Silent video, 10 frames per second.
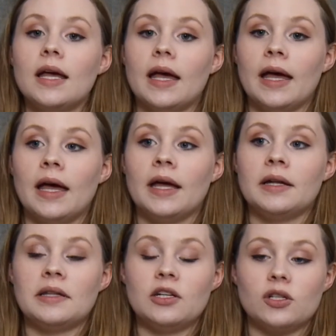
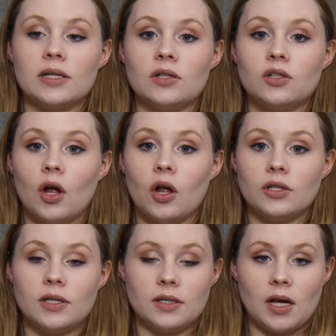and they just install
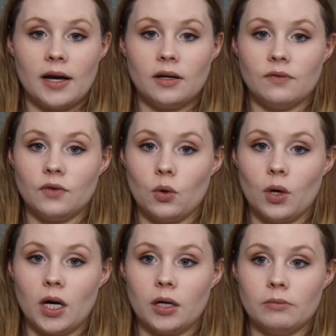to the side of
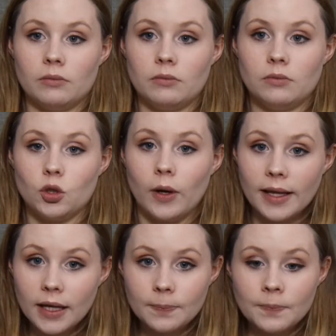your toilet.